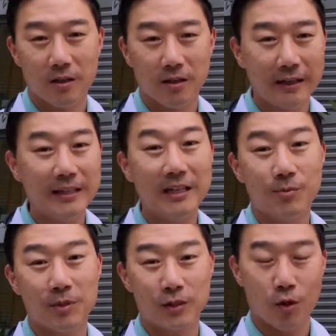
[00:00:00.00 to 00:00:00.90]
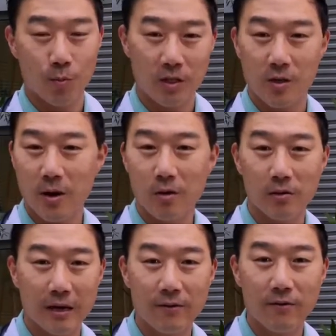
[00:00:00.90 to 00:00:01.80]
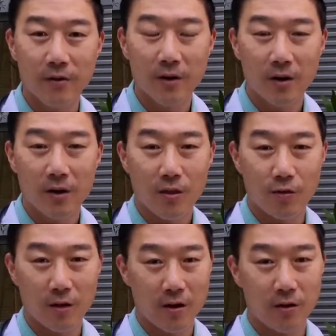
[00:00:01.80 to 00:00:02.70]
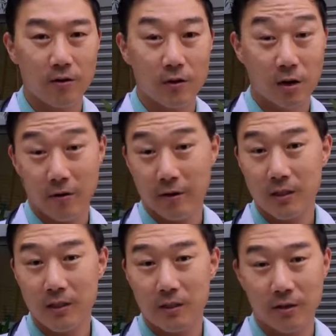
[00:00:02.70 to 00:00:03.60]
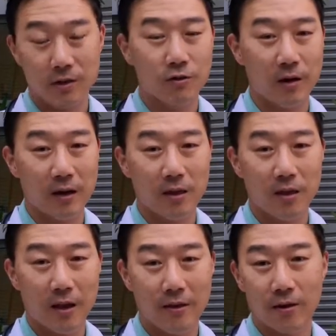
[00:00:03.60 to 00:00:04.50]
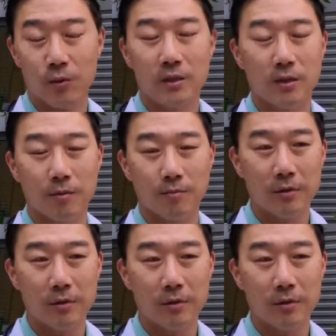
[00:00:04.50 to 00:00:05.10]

They teach me so much about life through their courage, their strength, and their wisdom.